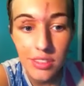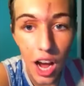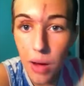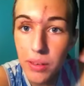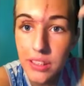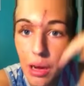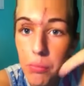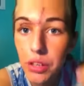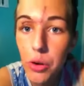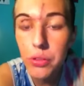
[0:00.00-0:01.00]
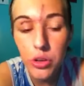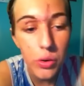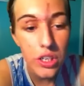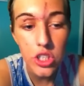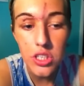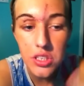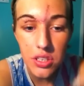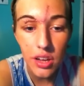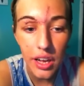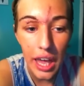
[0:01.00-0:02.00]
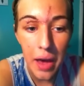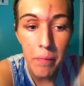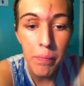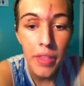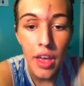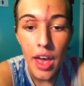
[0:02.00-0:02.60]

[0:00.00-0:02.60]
Comment down below with your questions again.